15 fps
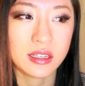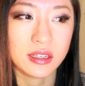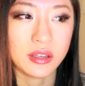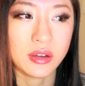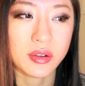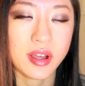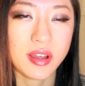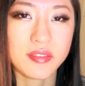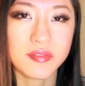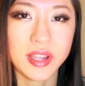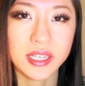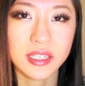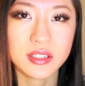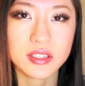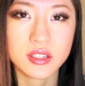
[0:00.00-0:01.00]
you know, got
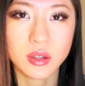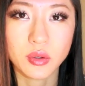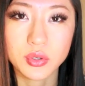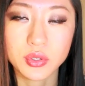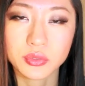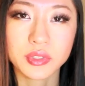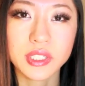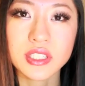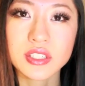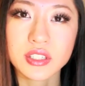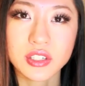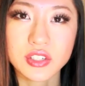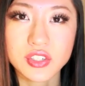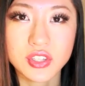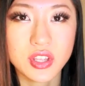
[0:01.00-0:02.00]
invited to go do
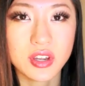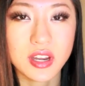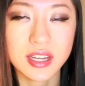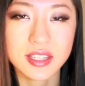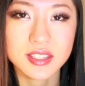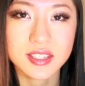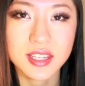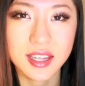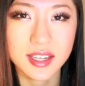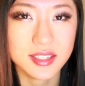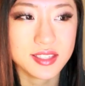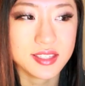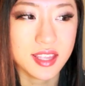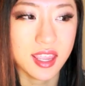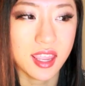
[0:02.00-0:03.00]
research in the United
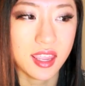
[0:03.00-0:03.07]
States,